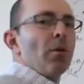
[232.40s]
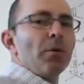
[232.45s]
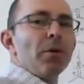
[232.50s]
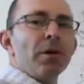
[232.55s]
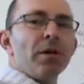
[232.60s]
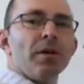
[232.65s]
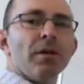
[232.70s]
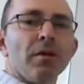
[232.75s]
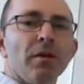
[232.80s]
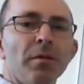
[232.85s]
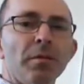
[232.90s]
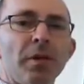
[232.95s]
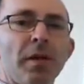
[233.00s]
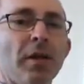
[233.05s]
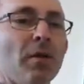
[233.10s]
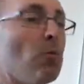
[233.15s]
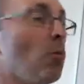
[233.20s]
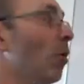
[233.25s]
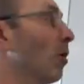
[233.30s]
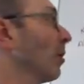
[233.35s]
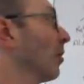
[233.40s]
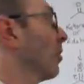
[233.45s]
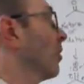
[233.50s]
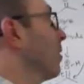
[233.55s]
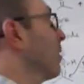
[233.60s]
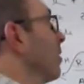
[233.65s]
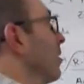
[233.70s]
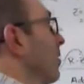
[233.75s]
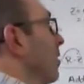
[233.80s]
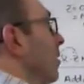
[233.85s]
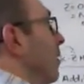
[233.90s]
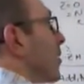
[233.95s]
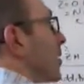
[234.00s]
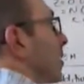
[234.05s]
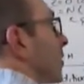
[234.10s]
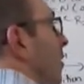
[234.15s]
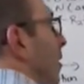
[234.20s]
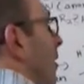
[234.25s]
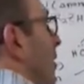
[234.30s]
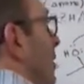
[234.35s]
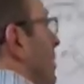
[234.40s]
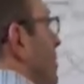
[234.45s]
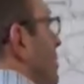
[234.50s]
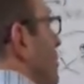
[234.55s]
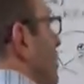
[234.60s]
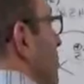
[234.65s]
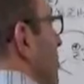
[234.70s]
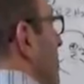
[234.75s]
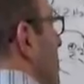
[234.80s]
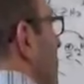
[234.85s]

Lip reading: we can eliminate water, right? And so we